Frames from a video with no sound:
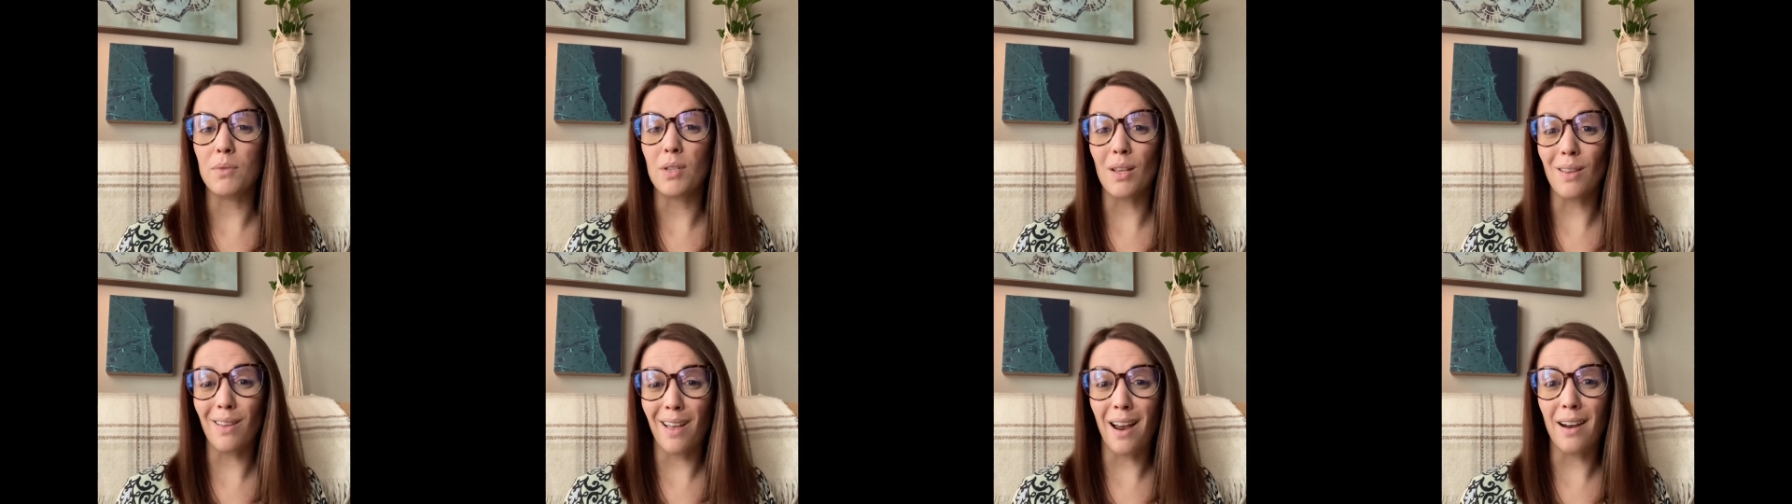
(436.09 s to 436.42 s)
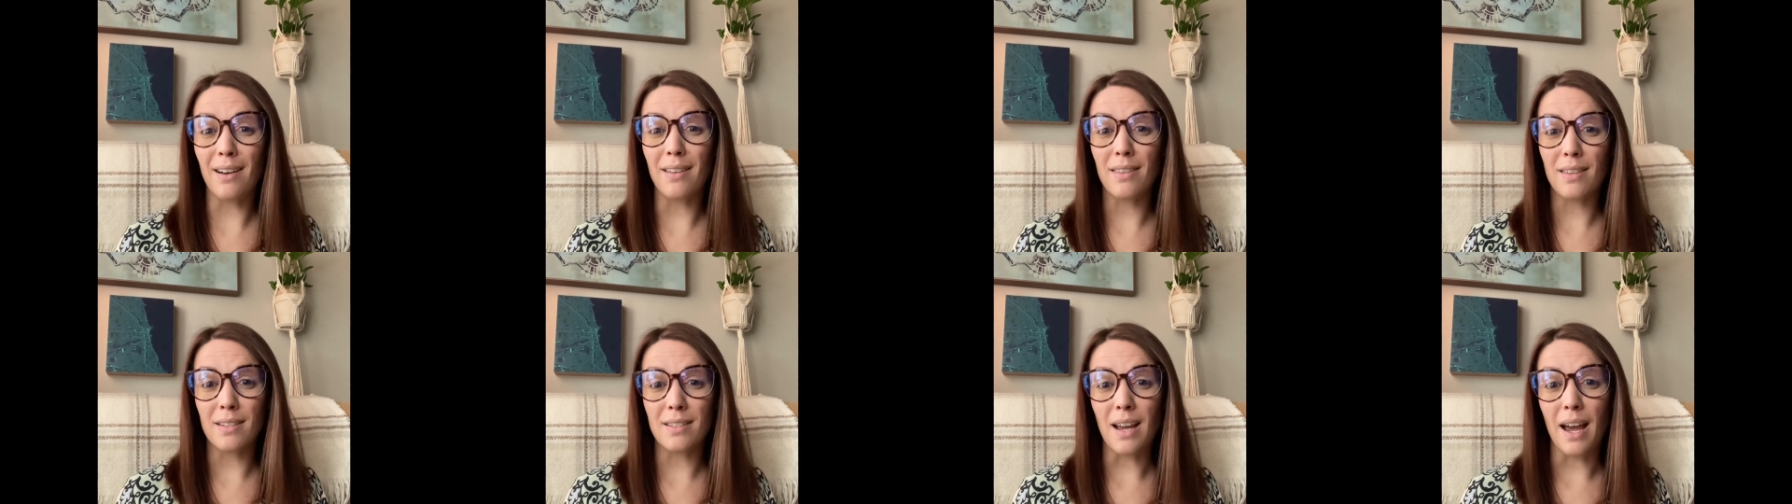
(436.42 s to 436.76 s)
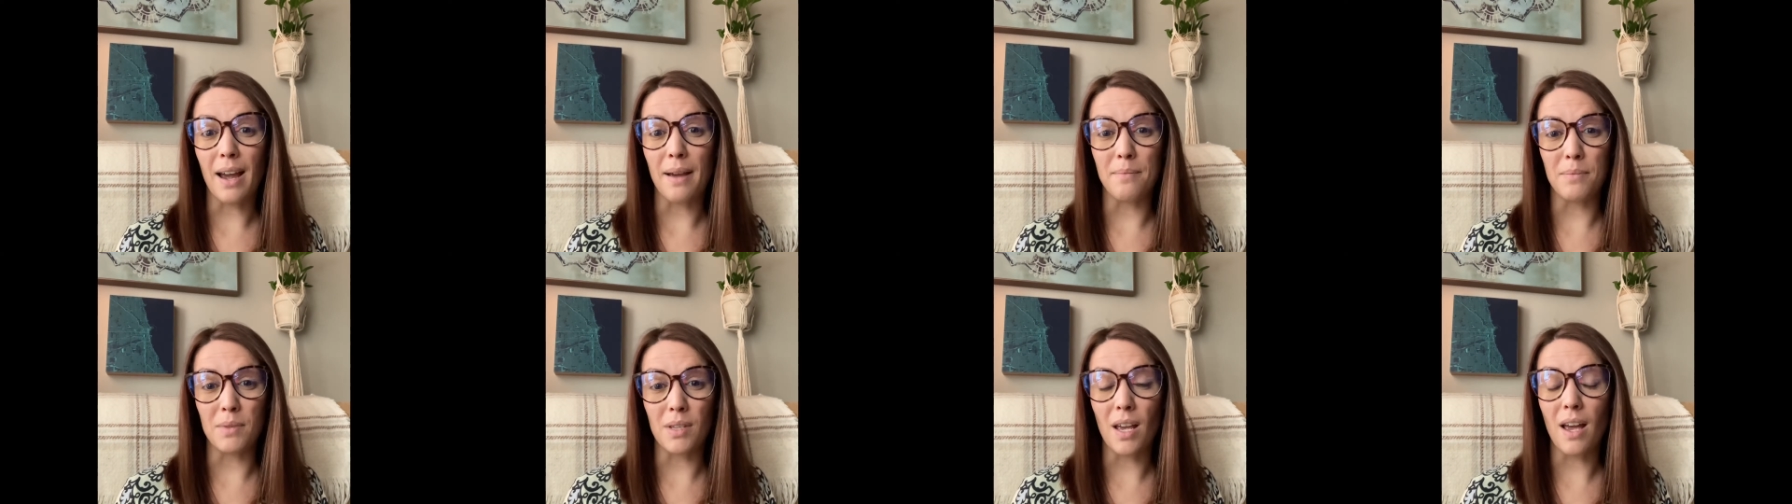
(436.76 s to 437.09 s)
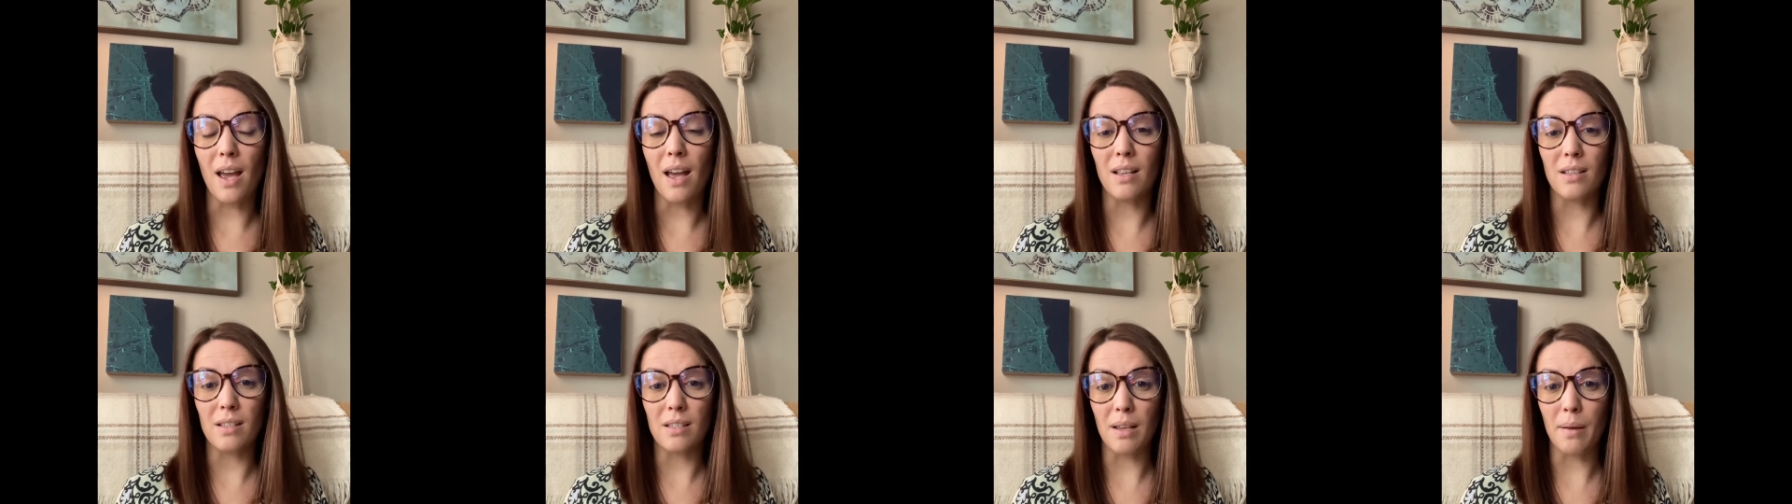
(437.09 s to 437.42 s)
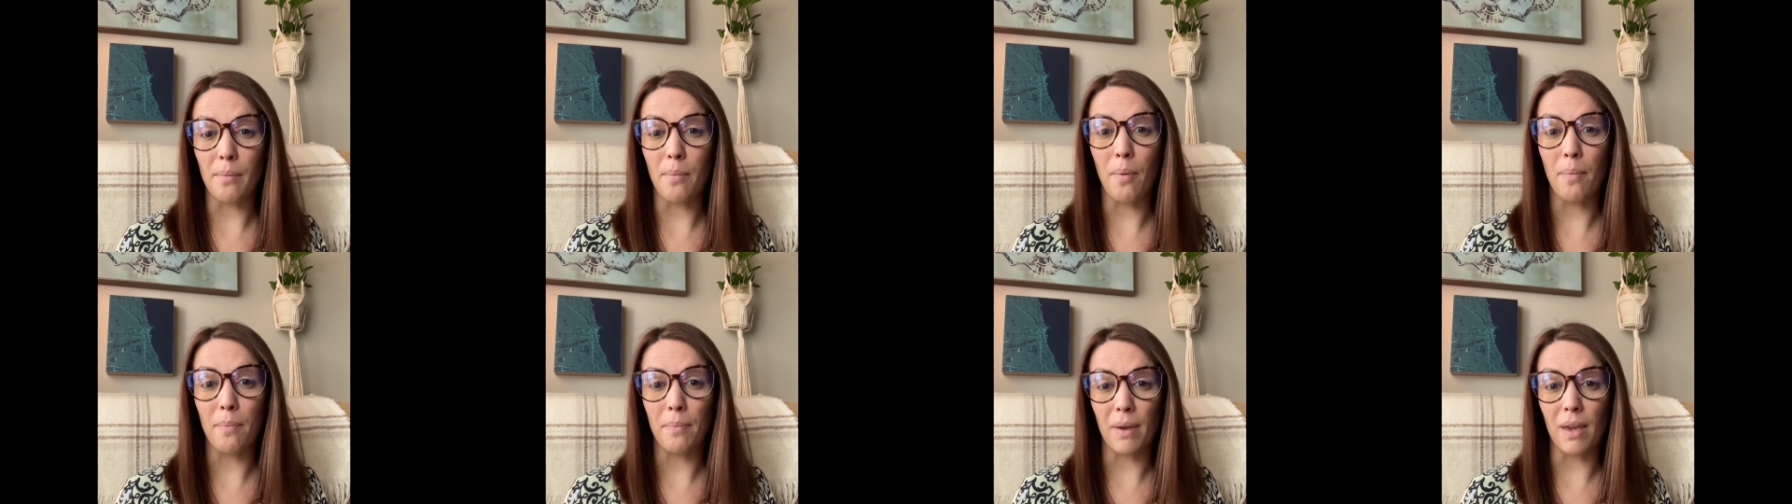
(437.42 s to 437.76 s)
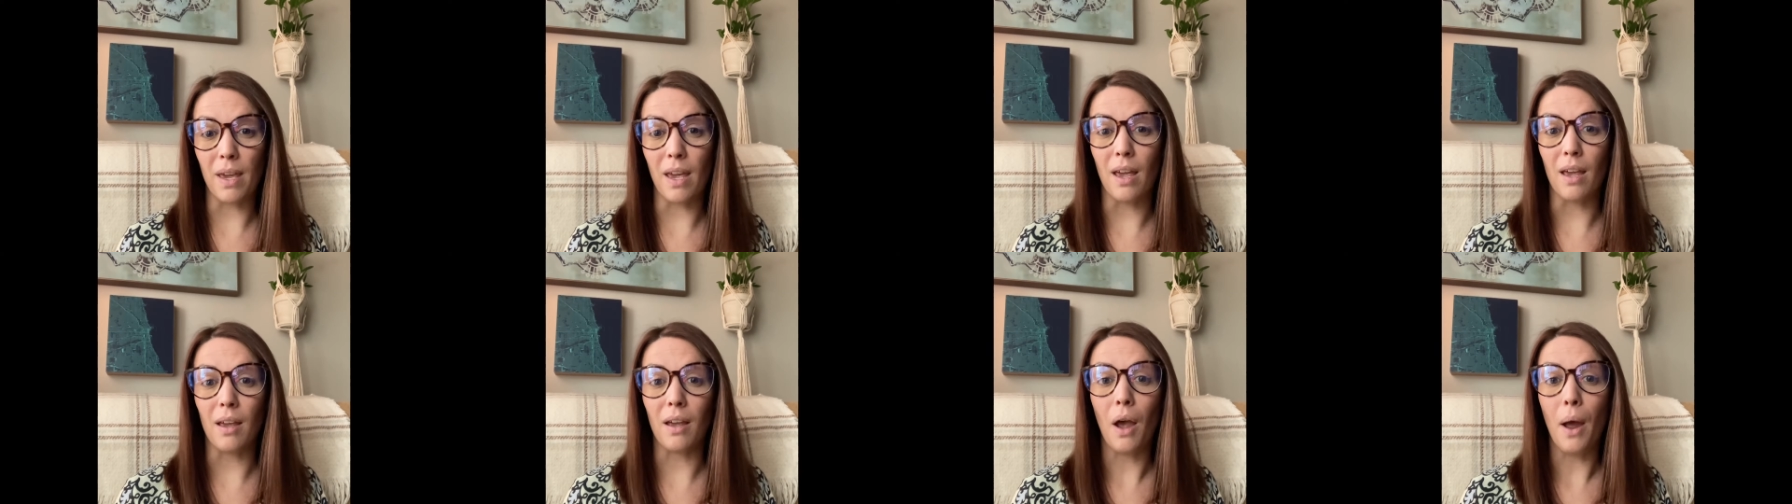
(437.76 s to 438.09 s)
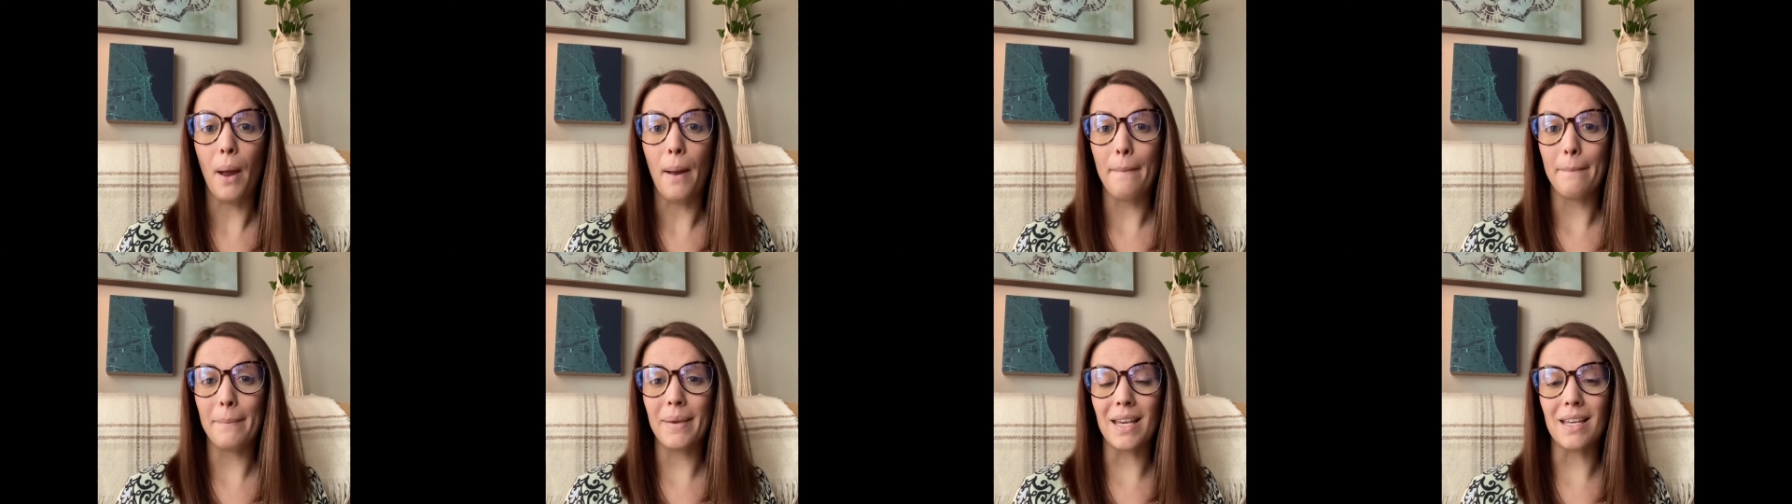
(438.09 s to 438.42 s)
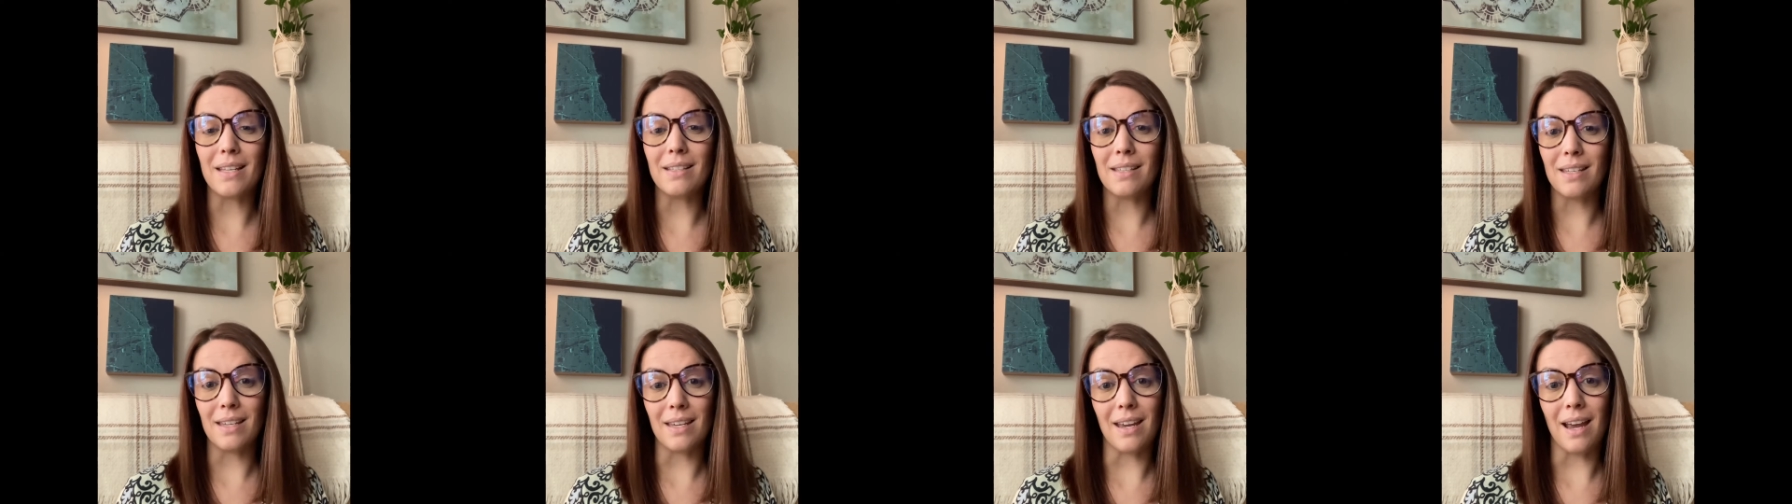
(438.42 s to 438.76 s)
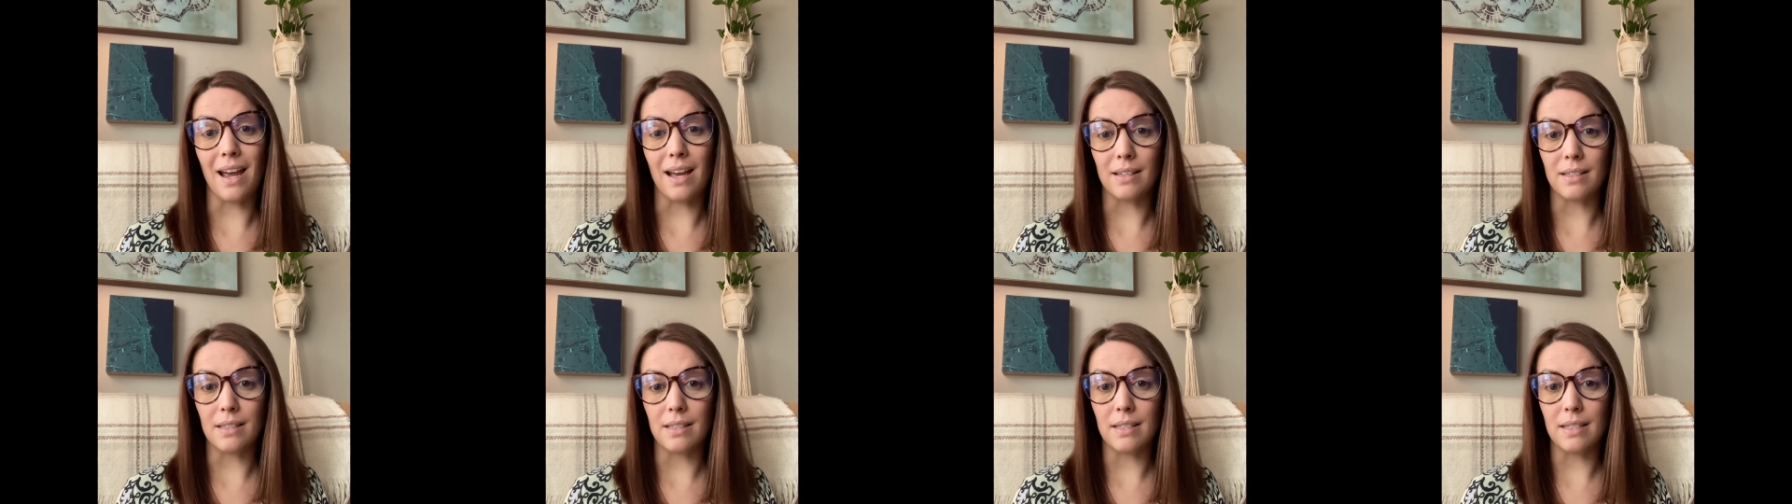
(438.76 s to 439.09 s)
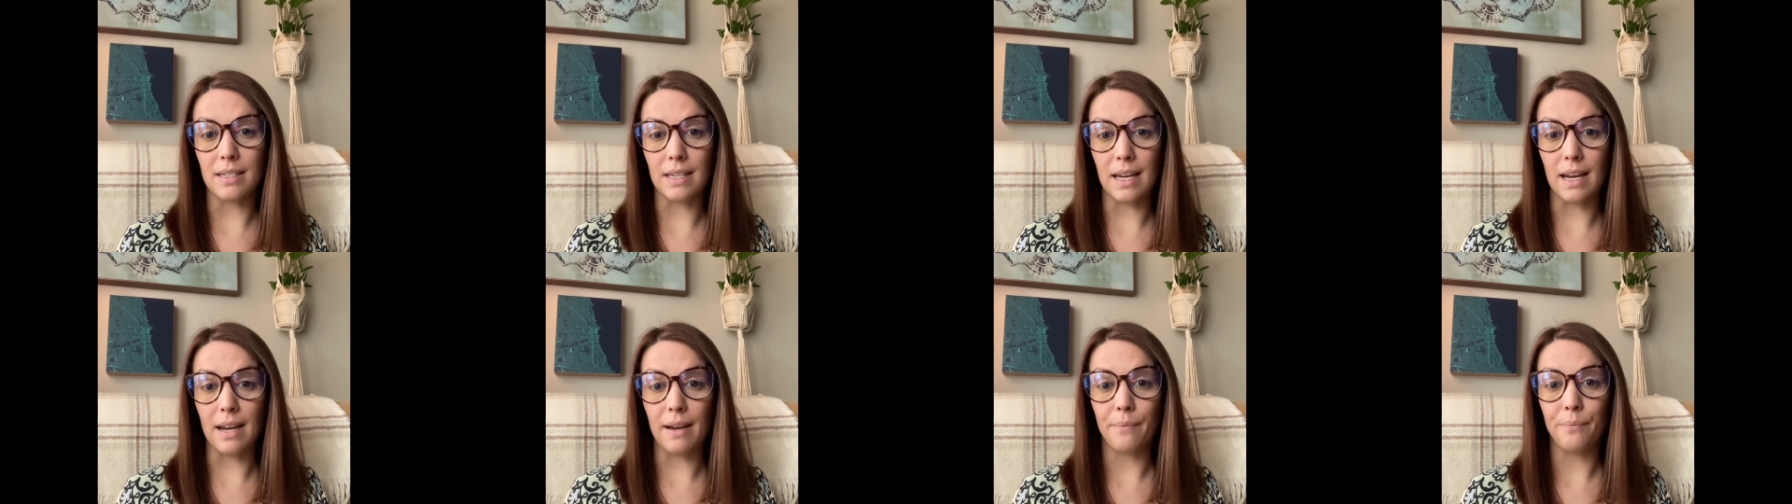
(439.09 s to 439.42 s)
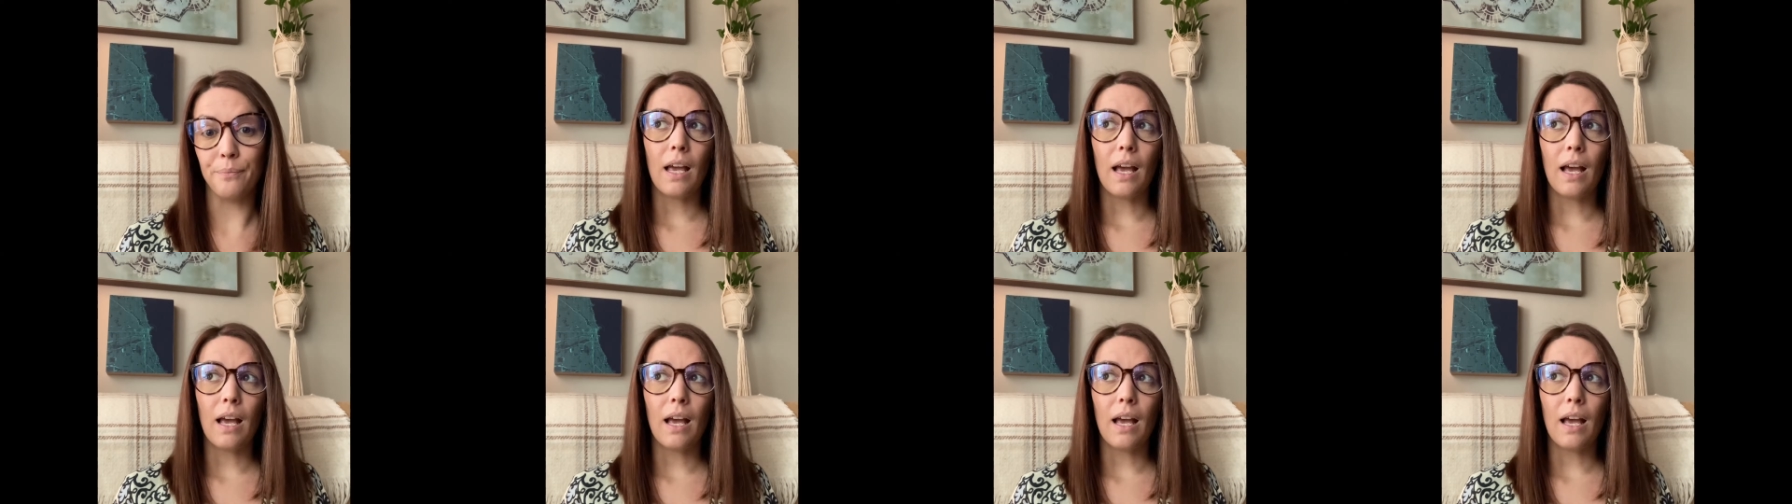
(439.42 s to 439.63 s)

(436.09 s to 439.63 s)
a lot of the times it ends up being P T S D.